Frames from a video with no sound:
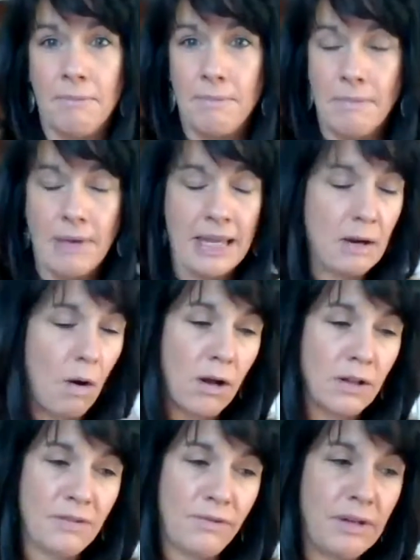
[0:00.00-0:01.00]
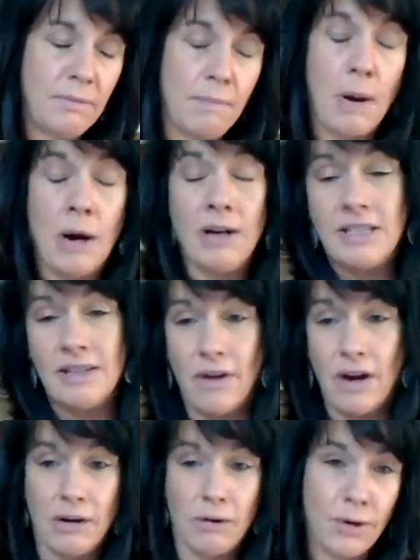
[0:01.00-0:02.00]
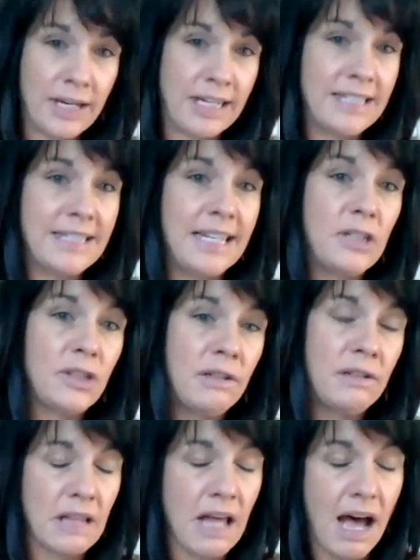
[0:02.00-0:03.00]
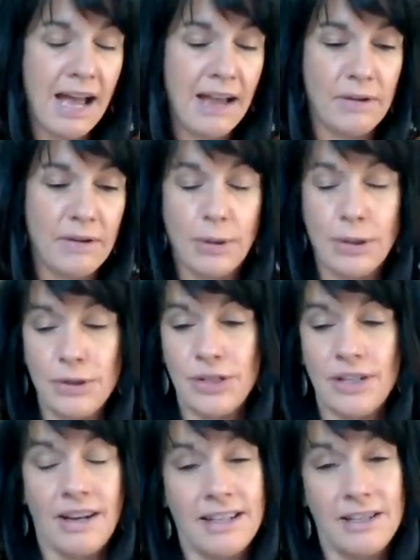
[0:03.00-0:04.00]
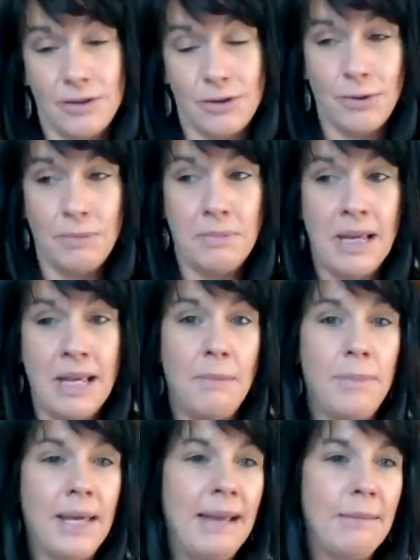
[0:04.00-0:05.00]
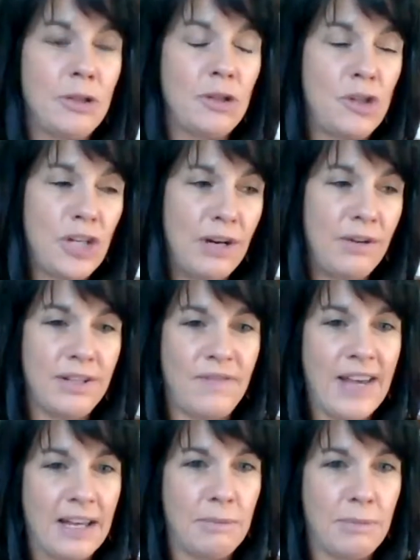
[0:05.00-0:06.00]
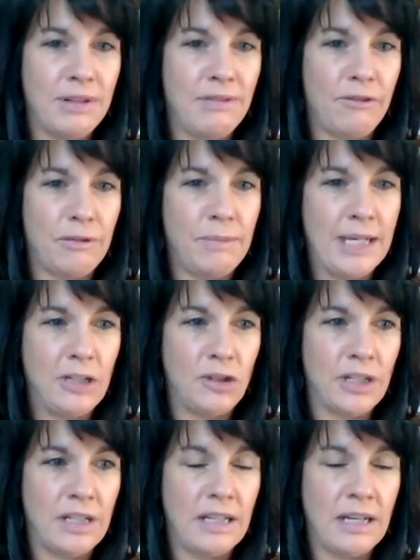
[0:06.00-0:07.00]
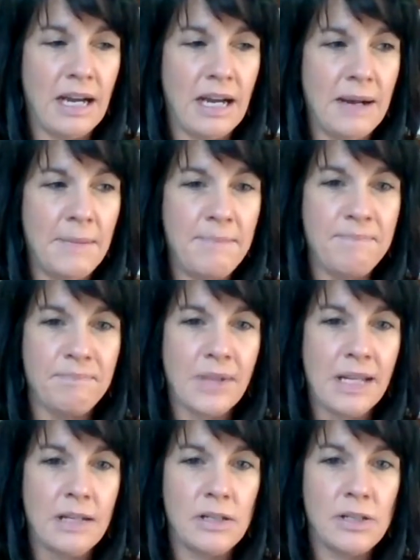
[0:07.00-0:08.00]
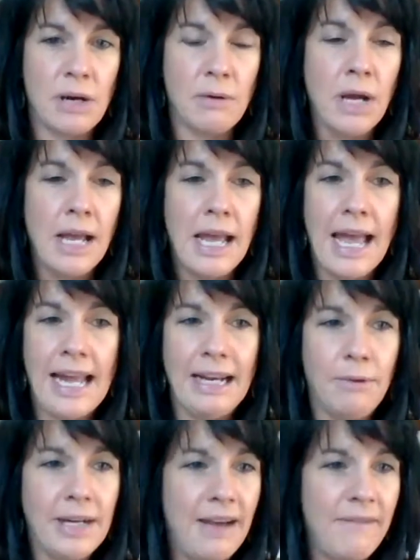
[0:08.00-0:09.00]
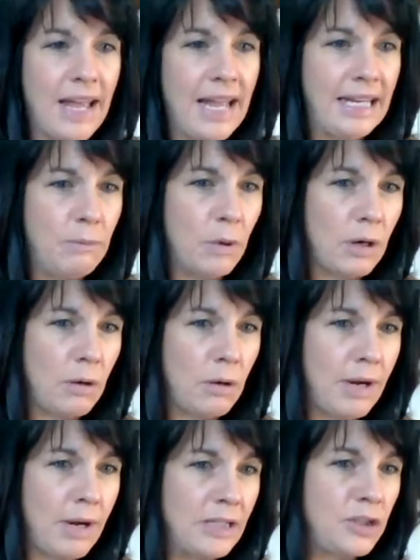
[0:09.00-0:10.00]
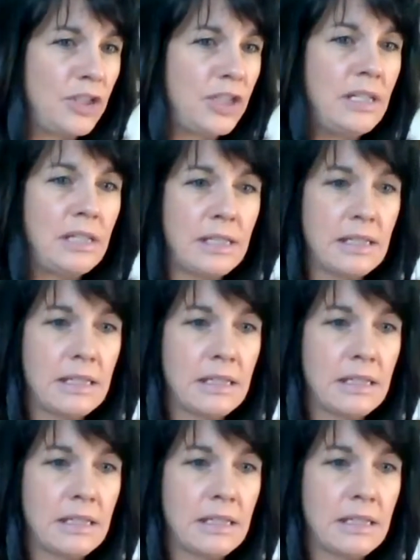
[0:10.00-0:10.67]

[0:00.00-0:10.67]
in all different parts of our organization, live, in person, on Zoom, being able to share this valuable information. So anyone have any more questions?